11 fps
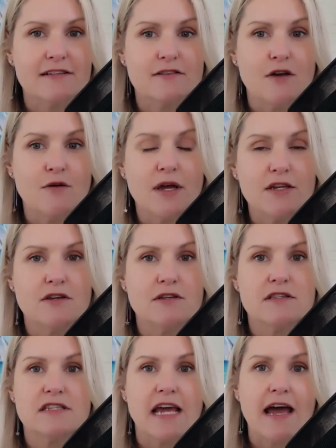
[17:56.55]
So when you
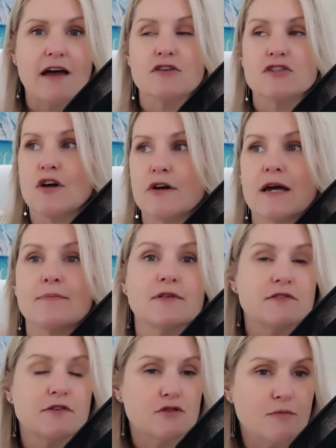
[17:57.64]
start showing up on
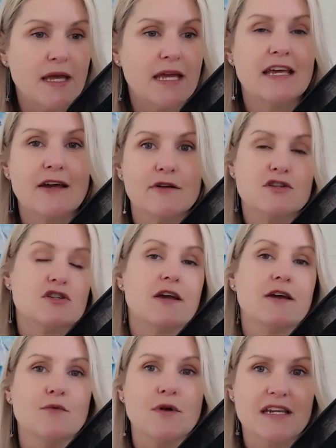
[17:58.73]
social media and
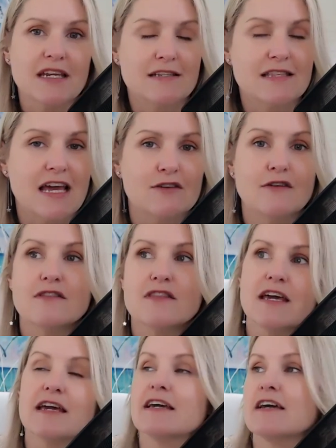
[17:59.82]
sharing what it is that you think